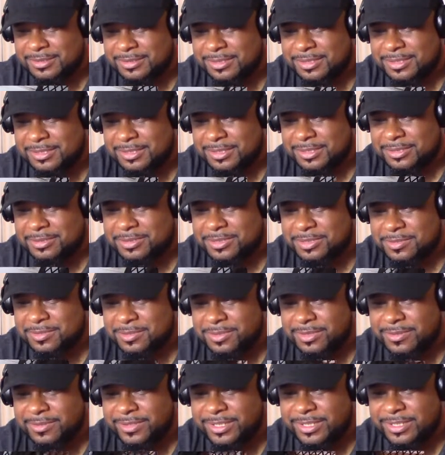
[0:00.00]
The guilty
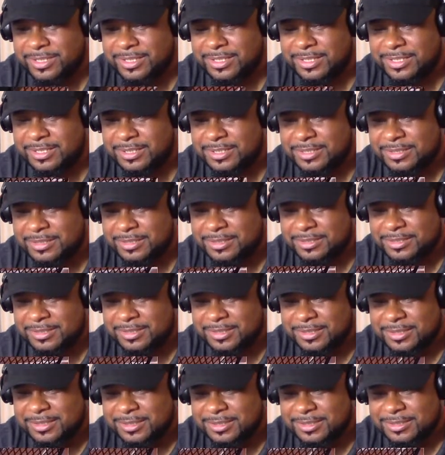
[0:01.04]
one right there. Just you
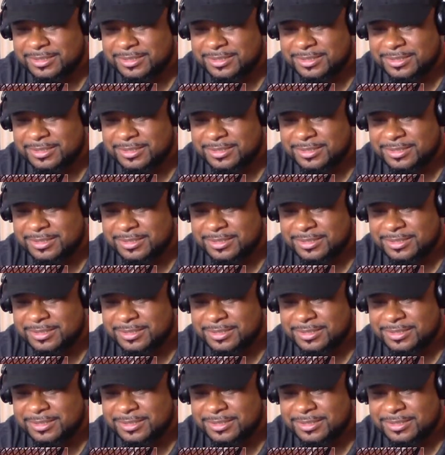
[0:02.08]
know.